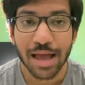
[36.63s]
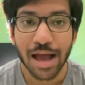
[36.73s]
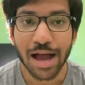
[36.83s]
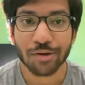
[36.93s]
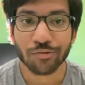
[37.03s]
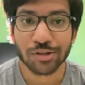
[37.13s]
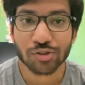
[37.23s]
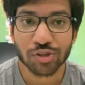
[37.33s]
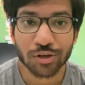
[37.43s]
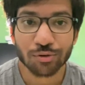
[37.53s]
I will
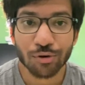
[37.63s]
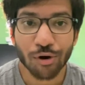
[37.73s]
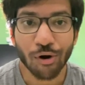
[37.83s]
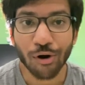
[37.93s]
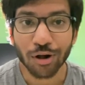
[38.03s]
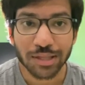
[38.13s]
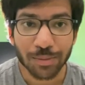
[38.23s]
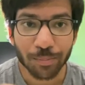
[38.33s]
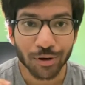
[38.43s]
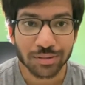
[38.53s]
share you all the
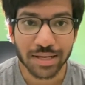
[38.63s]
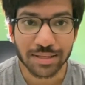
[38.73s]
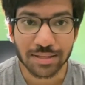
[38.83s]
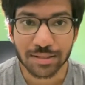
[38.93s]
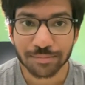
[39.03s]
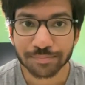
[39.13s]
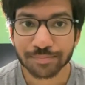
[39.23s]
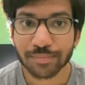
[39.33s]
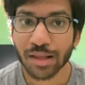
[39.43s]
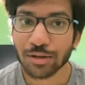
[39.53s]
process,
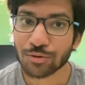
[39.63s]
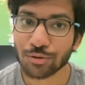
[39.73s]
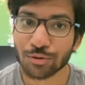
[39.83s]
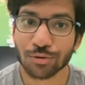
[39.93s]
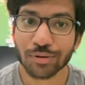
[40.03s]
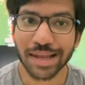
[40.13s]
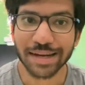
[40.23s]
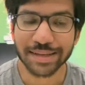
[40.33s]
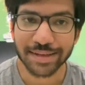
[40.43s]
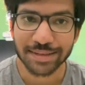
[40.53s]
so
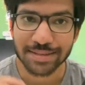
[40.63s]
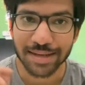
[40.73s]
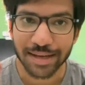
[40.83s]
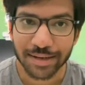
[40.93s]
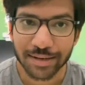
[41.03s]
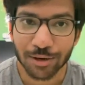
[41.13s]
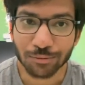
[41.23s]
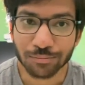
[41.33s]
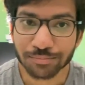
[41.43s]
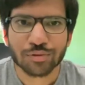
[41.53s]
let's get started now.